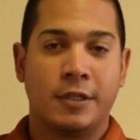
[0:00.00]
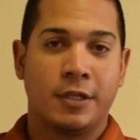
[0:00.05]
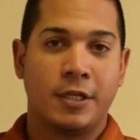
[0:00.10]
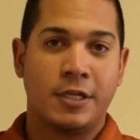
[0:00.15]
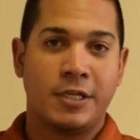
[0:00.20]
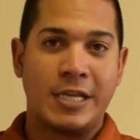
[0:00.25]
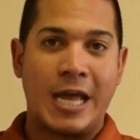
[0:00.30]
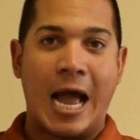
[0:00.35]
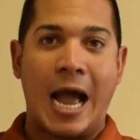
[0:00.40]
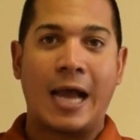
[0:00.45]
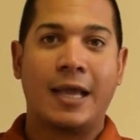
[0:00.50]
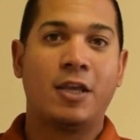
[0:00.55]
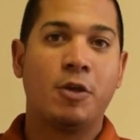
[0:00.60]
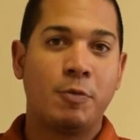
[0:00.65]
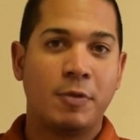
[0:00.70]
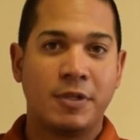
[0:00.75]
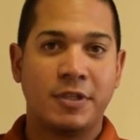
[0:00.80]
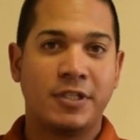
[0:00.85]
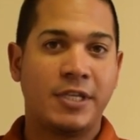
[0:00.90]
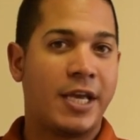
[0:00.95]
The
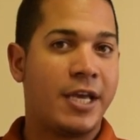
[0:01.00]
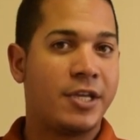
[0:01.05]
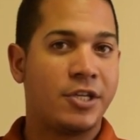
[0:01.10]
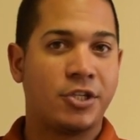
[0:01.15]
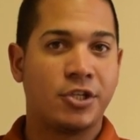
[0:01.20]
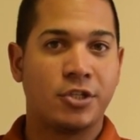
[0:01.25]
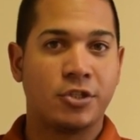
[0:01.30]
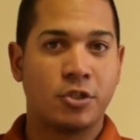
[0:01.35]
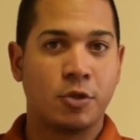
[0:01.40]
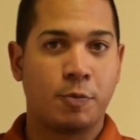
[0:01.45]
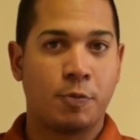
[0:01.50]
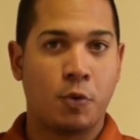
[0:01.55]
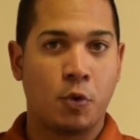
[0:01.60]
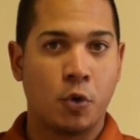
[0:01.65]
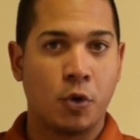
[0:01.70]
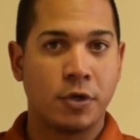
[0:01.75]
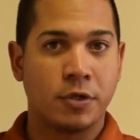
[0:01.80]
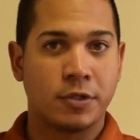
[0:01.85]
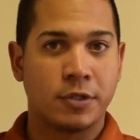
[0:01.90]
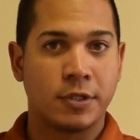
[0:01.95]
documentation
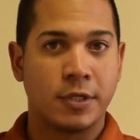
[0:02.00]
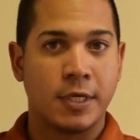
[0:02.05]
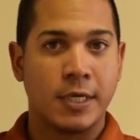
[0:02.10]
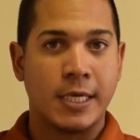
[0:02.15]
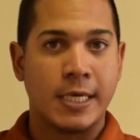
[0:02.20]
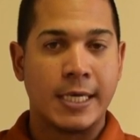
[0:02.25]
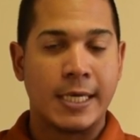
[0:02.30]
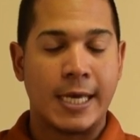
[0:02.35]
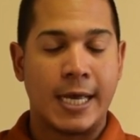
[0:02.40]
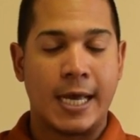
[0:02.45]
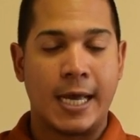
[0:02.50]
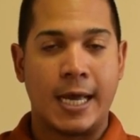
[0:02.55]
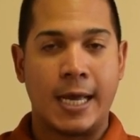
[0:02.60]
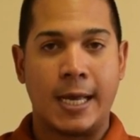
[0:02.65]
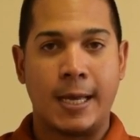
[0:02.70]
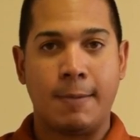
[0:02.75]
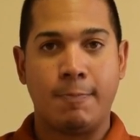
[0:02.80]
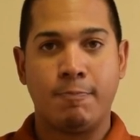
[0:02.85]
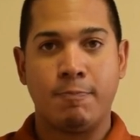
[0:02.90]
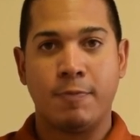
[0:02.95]
supports
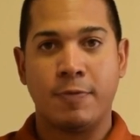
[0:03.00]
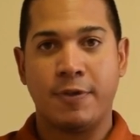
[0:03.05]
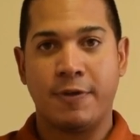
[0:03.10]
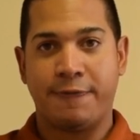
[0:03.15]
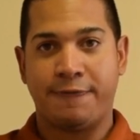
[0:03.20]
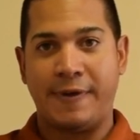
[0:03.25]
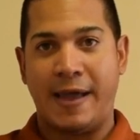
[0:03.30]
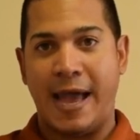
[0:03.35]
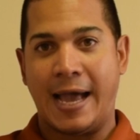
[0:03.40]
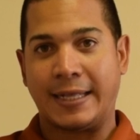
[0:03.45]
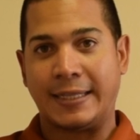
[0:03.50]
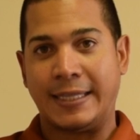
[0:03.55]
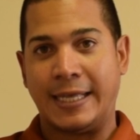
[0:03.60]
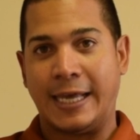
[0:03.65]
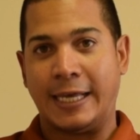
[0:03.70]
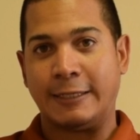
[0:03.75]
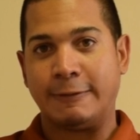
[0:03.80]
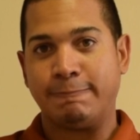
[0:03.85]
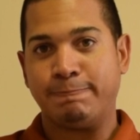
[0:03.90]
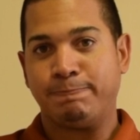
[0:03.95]
the fact
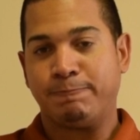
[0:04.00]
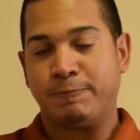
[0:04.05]
that